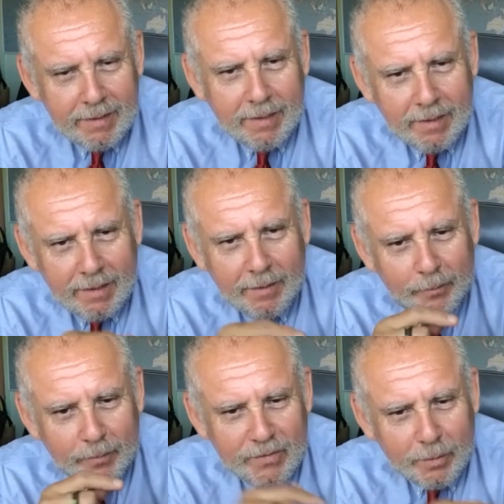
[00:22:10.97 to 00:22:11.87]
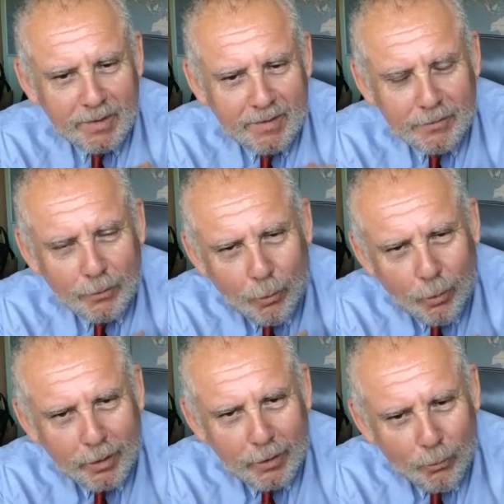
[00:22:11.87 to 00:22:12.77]
something that the
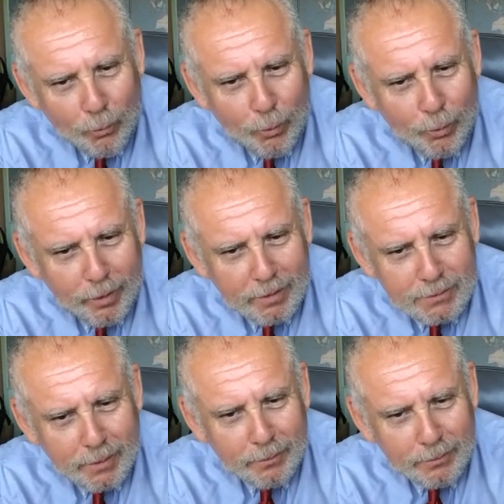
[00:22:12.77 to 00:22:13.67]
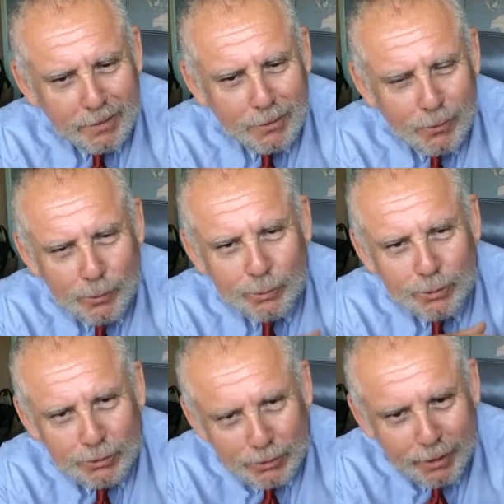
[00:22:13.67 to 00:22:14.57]
court can rule on. So I don't think you
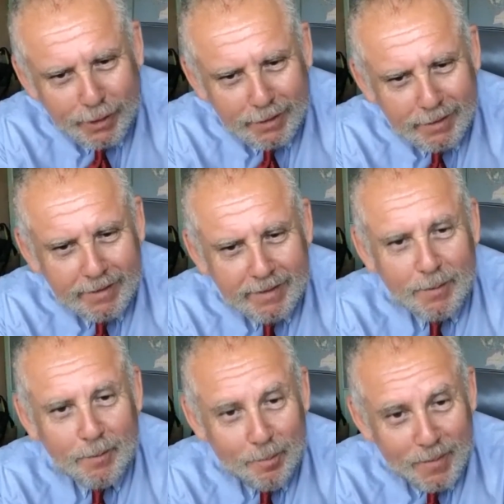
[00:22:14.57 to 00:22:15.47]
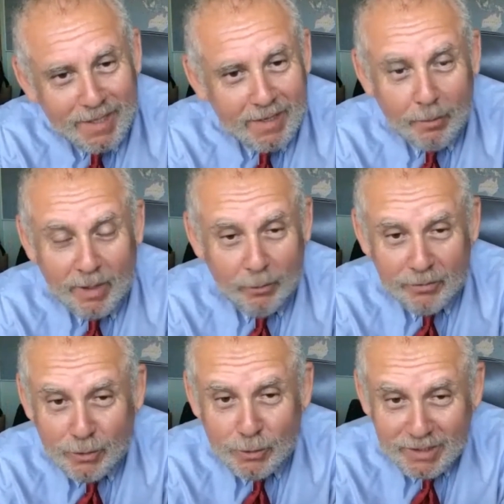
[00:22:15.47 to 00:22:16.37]
should mediate. I don't
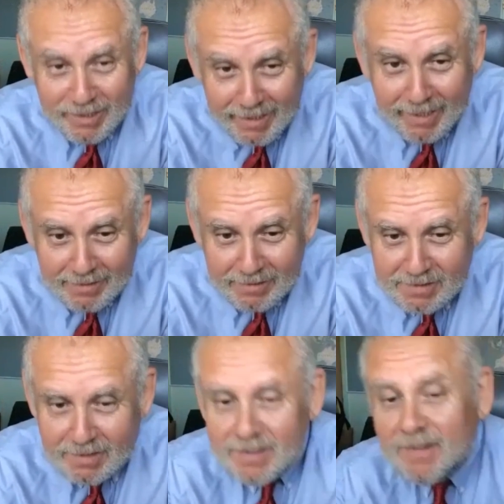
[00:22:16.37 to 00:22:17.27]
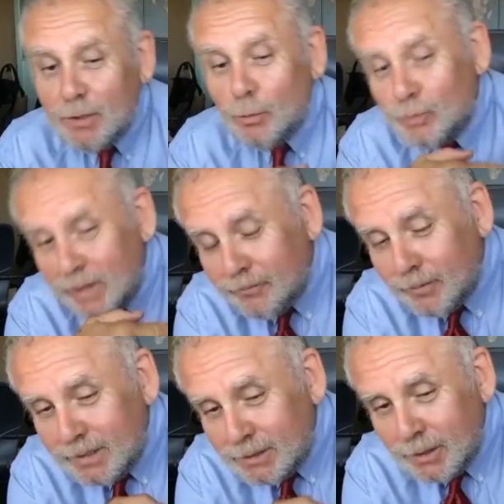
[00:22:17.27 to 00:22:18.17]
think you should litigate this case. I think you
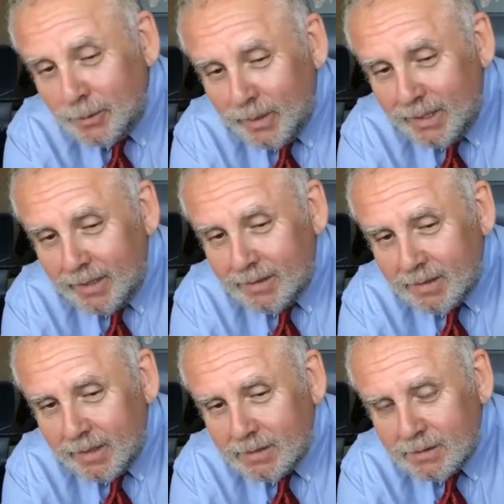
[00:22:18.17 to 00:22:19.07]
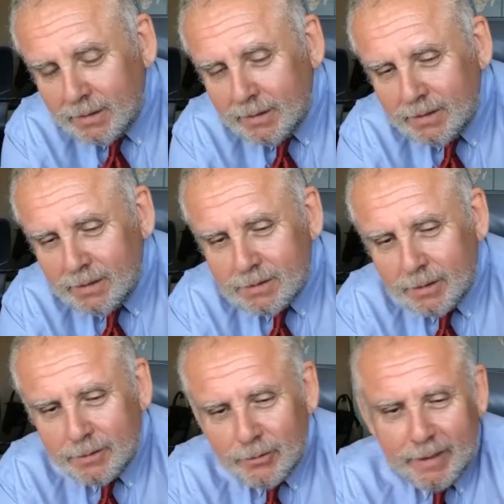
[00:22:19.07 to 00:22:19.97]
definitely should mediate the case.
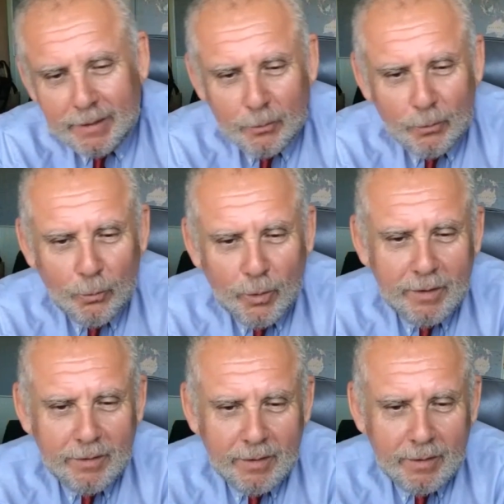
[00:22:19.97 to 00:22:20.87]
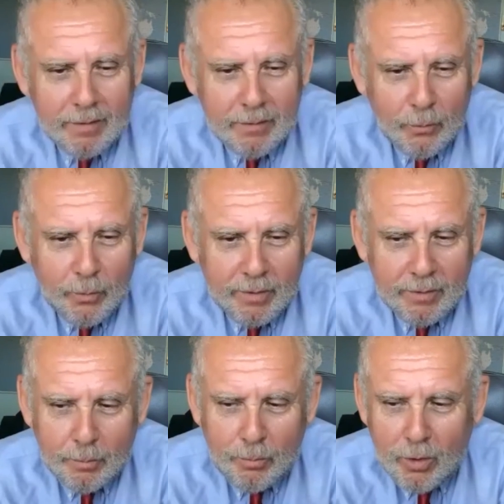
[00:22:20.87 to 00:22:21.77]
So it turned out one of
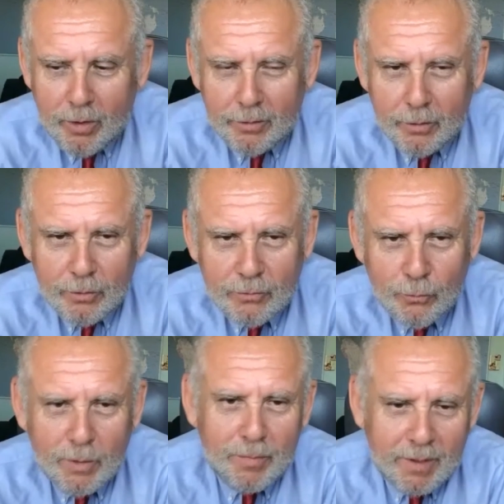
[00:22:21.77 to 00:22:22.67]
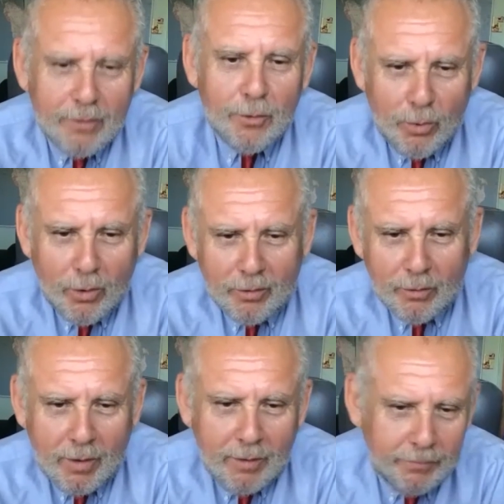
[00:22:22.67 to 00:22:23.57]
the partners ripped the other
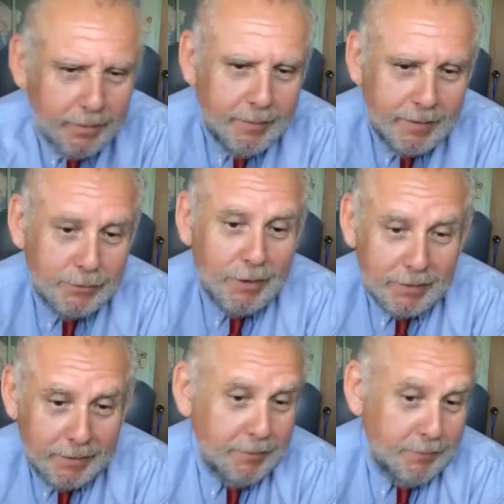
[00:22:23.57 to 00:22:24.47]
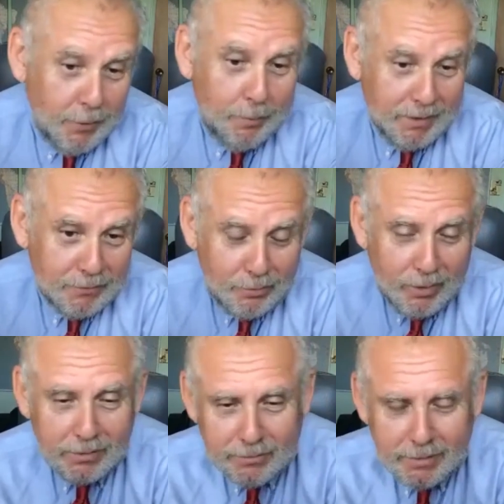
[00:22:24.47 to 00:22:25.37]
partner off, in a drug deal. No big
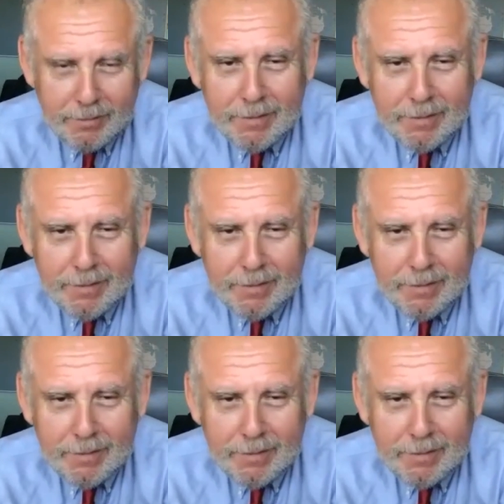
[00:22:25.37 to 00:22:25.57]
surprise, right?